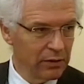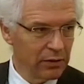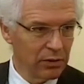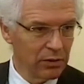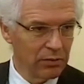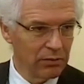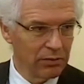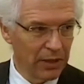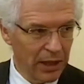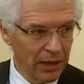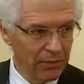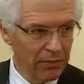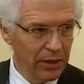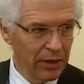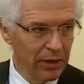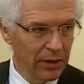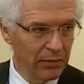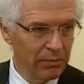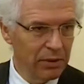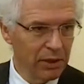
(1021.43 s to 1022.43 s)
or
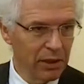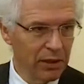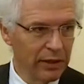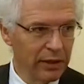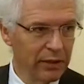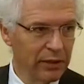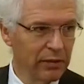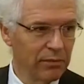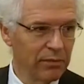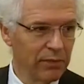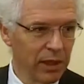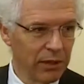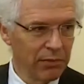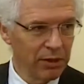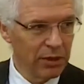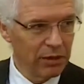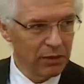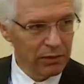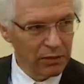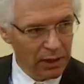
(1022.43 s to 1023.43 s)
maybe a billion,
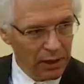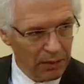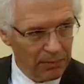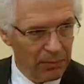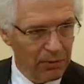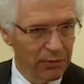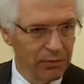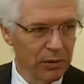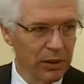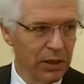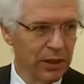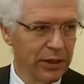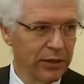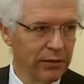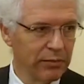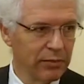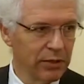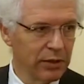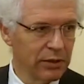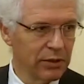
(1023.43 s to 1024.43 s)
maybe a couple of
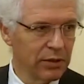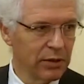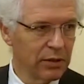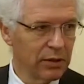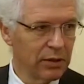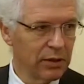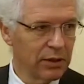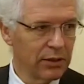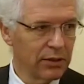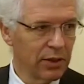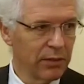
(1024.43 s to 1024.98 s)
billion, but certainly